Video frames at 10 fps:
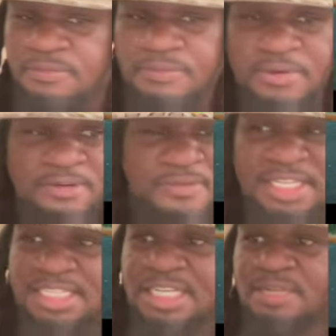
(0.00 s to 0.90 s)
for
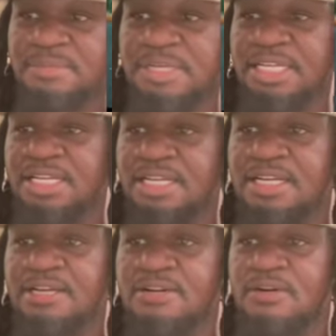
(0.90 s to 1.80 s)
visiting me
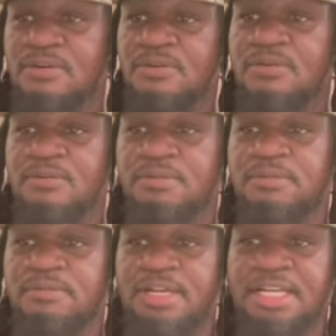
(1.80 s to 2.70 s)
here
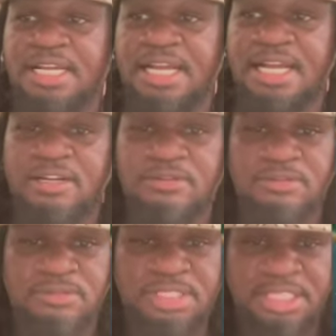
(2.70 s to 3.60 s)
on Renegade
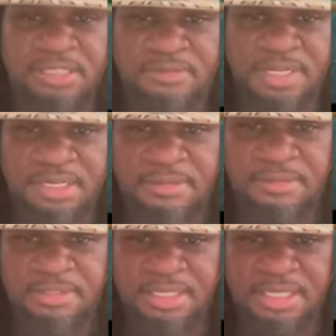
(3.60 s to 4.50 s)
Krew TV.
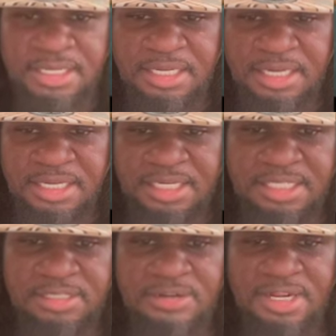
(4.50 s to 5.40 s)
And
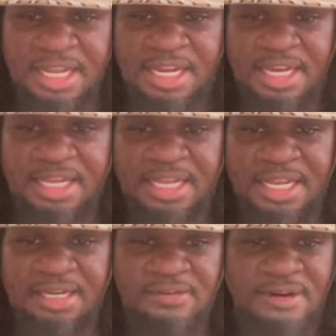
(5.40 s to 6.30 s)
let's go ahead and
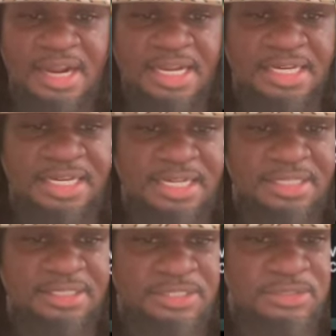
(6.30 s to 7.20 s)
get right
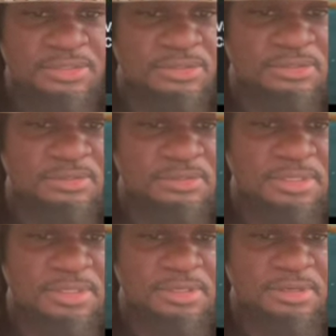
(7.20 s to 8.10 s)
into
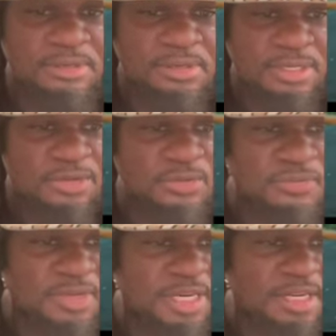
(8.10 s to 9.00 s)
the new
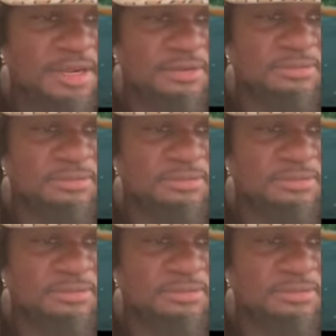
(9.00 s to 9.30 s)
video.